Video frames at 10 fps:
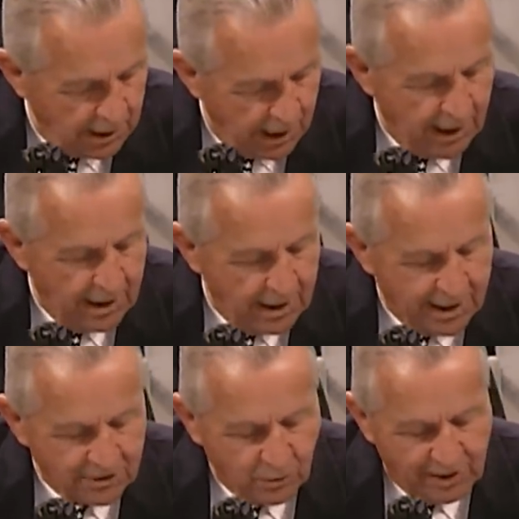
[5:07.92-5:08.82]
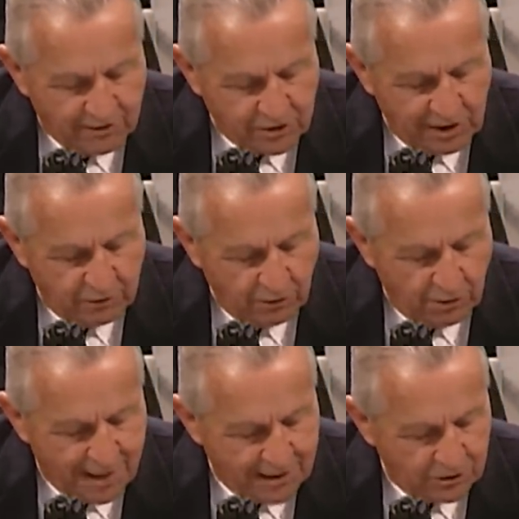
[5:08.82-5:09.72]
And as we have seen over the
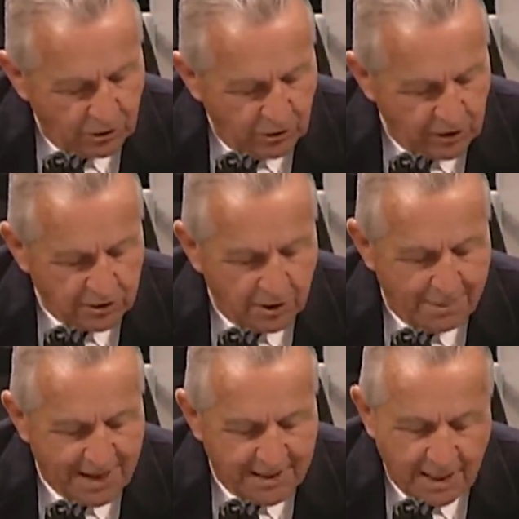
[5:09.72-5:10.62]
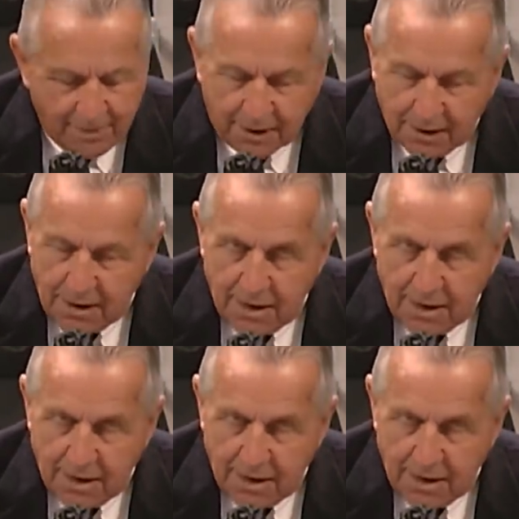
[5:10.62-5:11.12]
past two years of the pandemic,